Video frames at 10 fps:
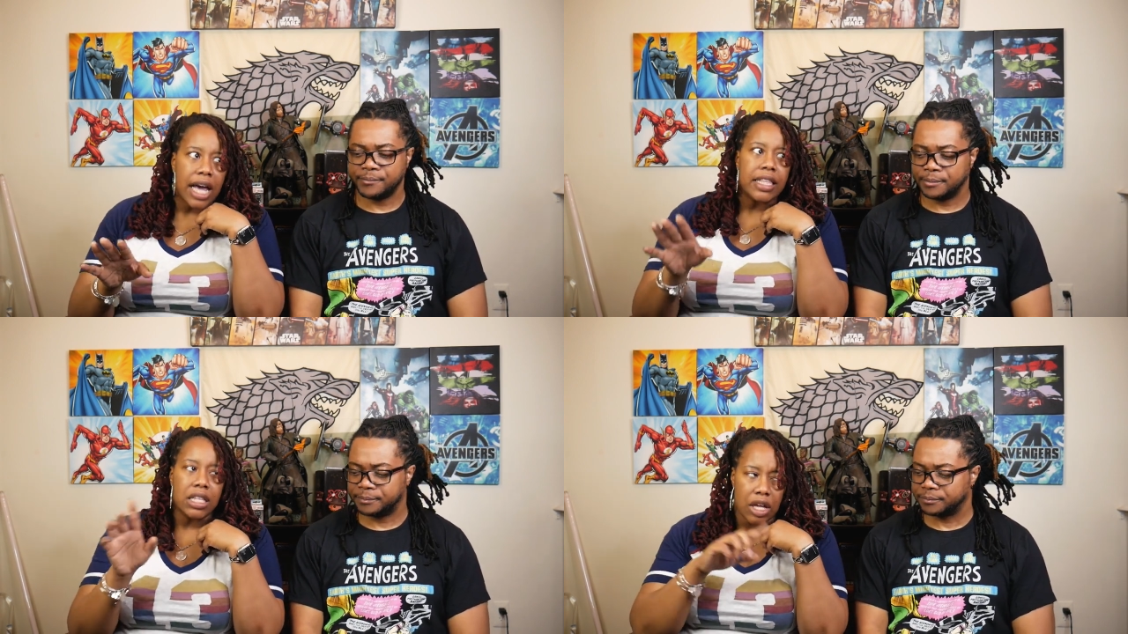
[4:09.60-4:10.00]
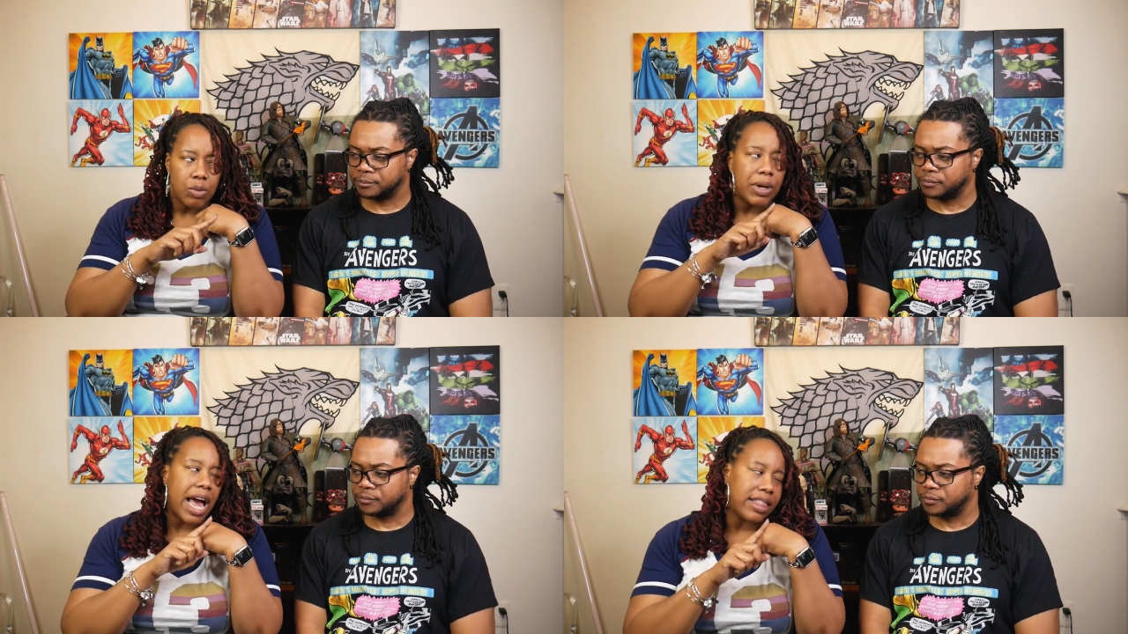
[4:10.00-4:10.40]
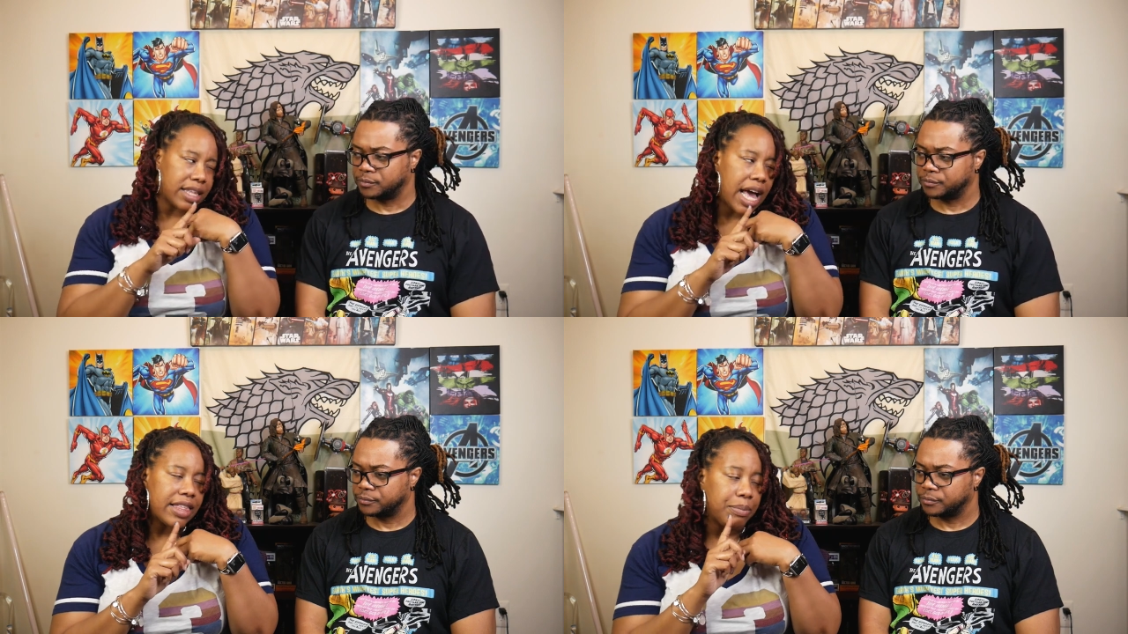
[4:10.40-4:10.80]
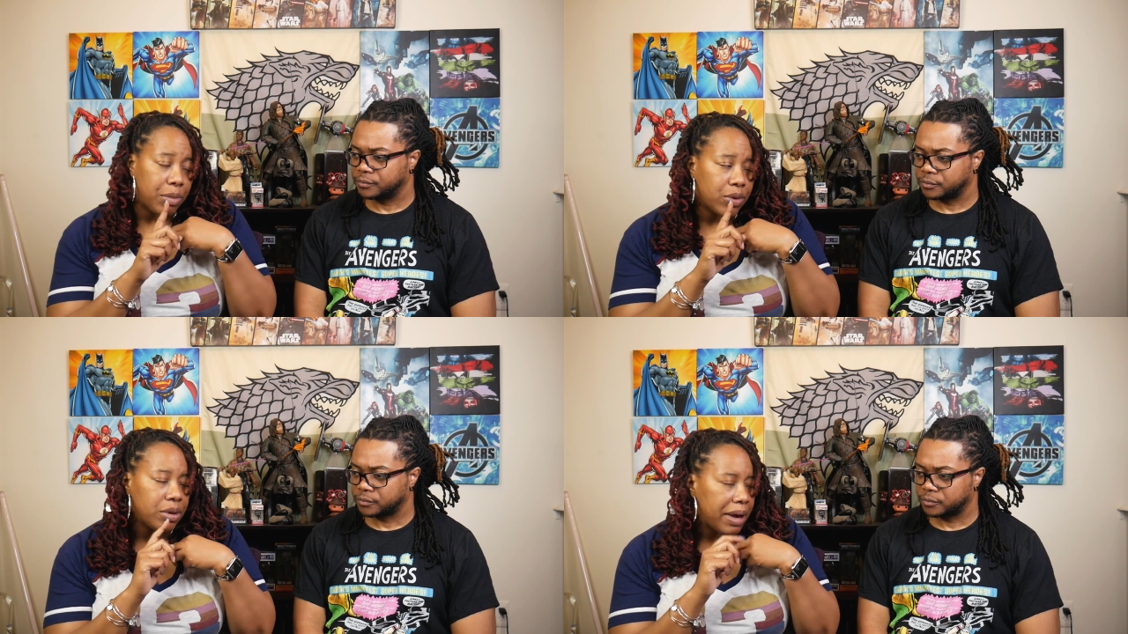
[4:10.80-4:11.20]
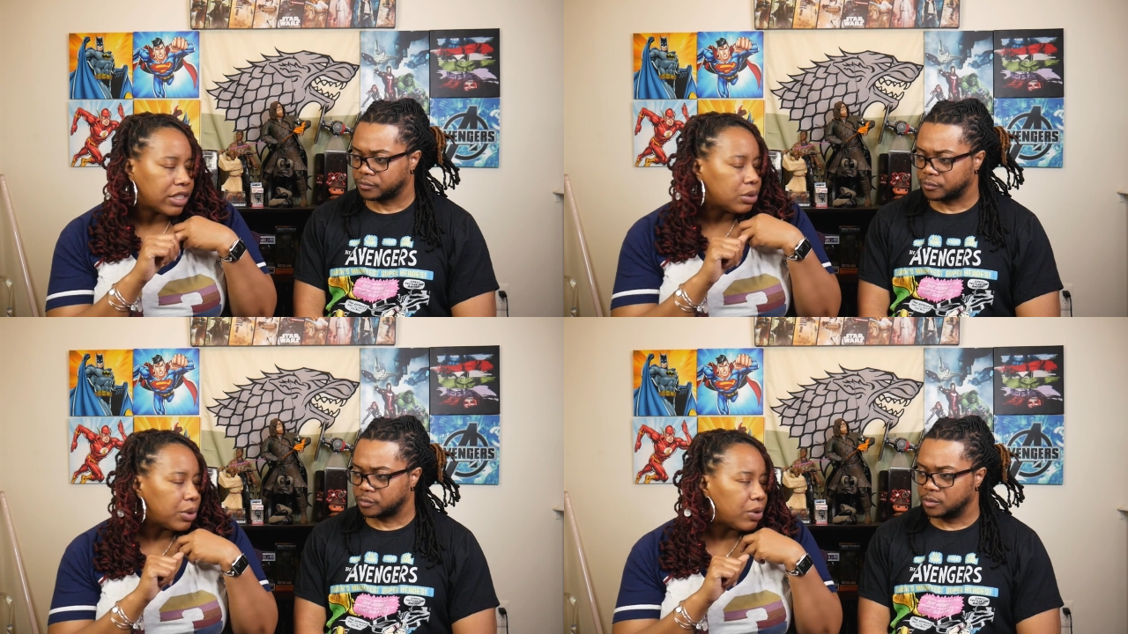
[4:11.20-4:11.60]
Speaker 1: I think the other one, I, th- I think both of them
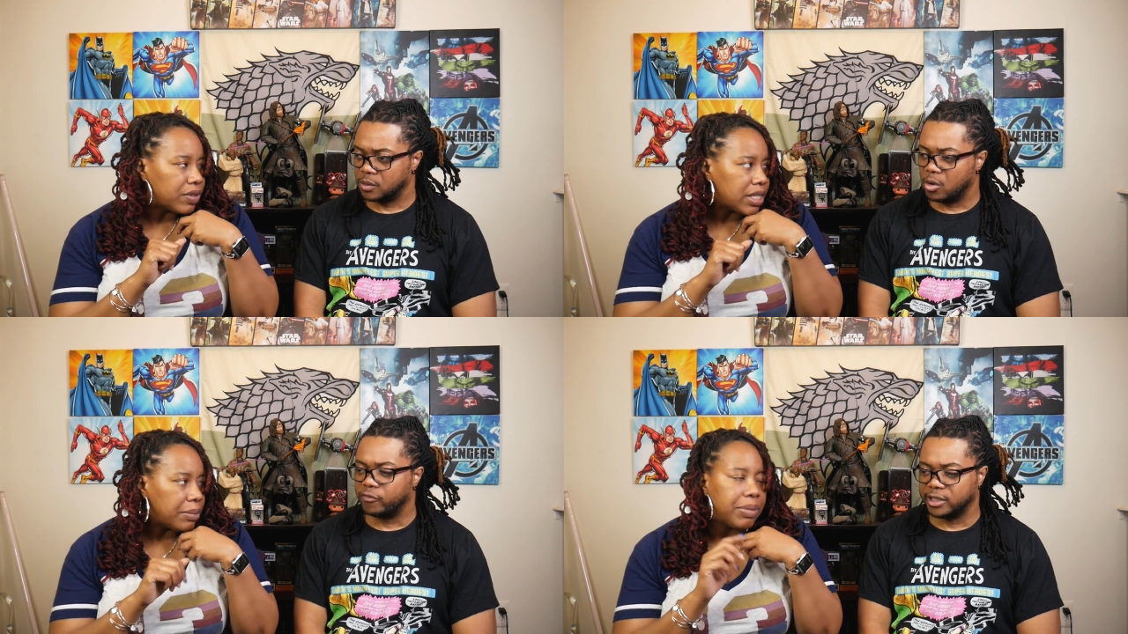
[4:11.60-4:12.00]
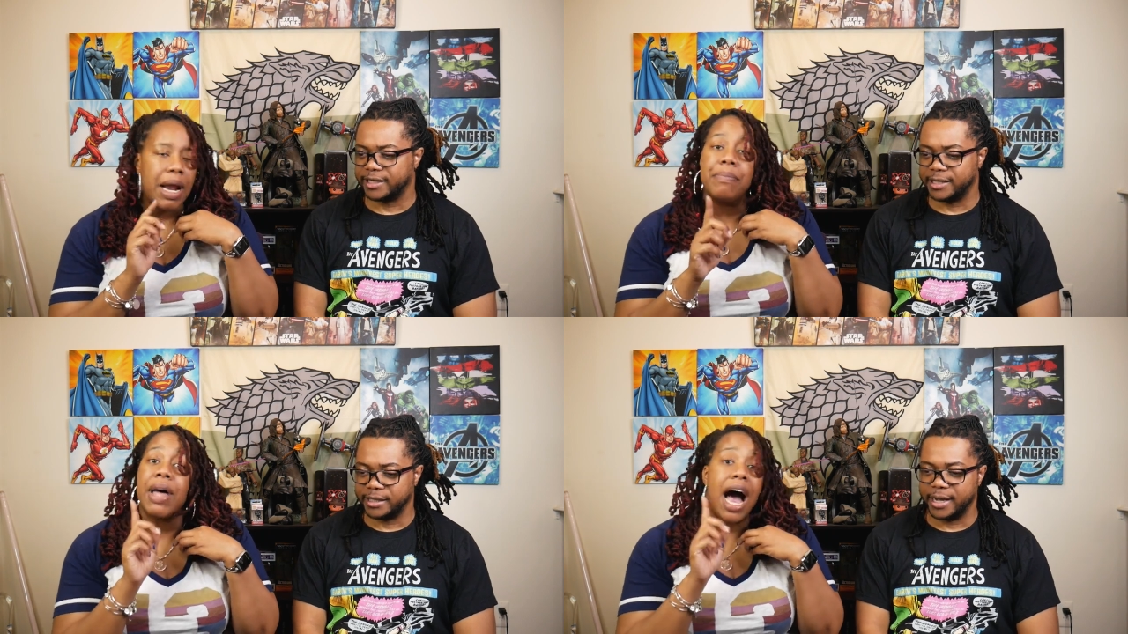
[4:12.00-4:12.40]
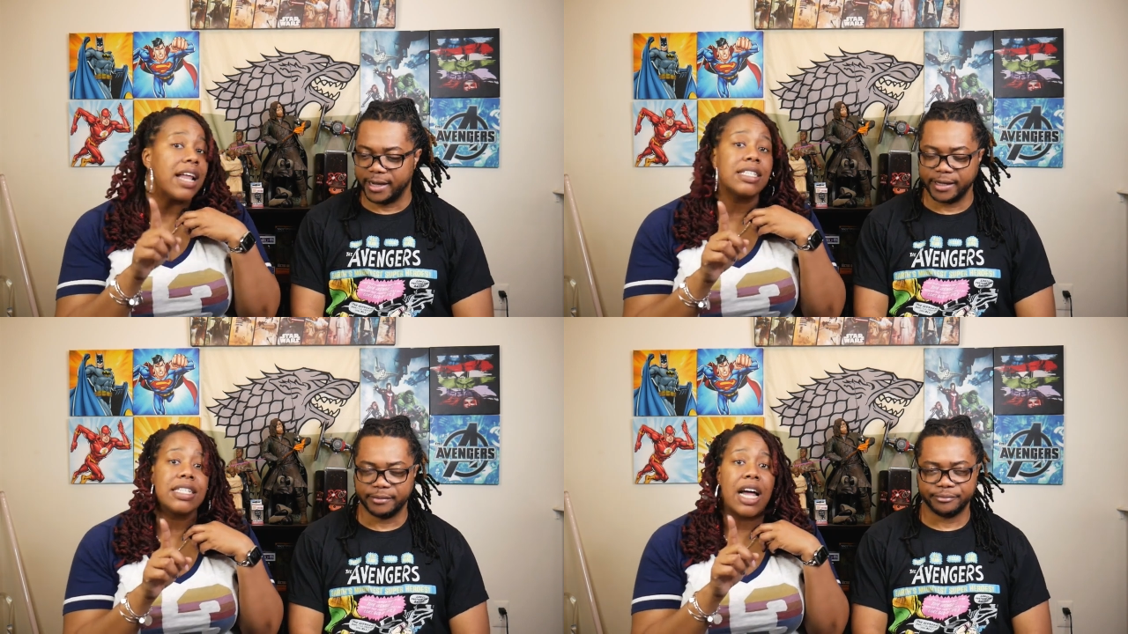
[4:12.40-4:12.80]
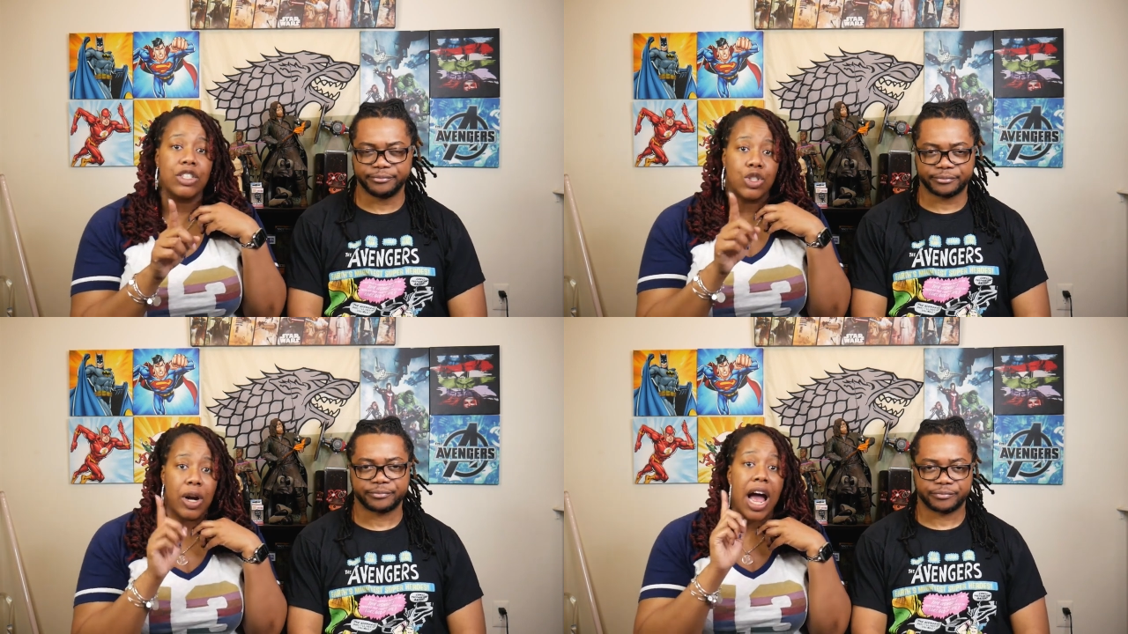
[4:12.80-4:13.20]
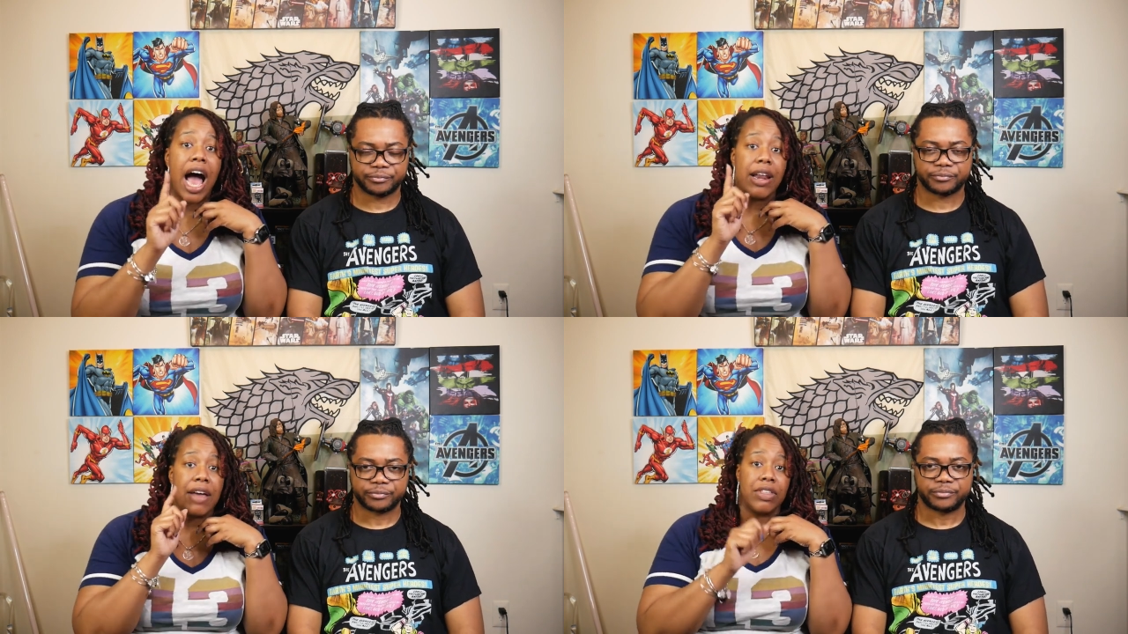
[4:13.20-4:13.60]
actually were over 10, over but 10, I'm yeah. honestly not sure. I,
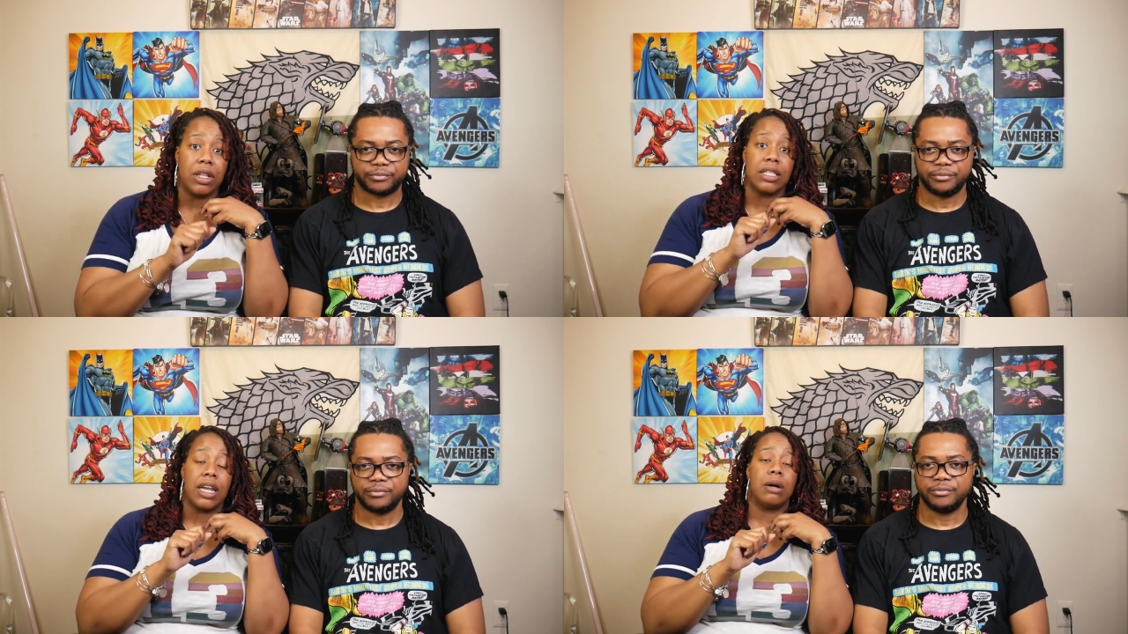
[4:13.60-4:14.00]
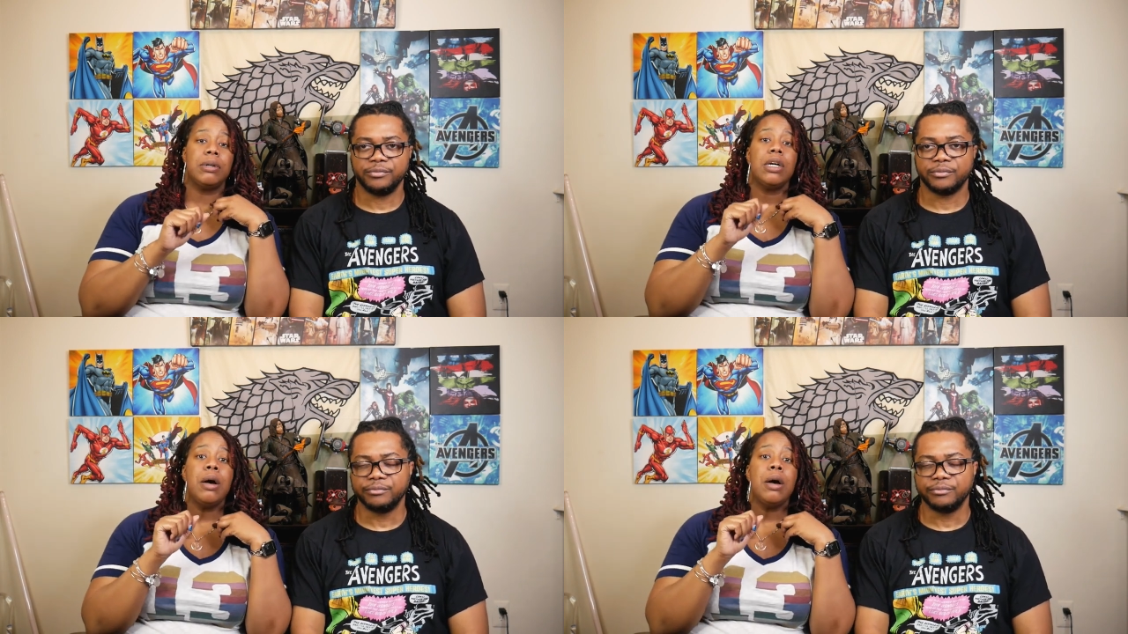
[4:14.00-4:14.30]
would have to look that up.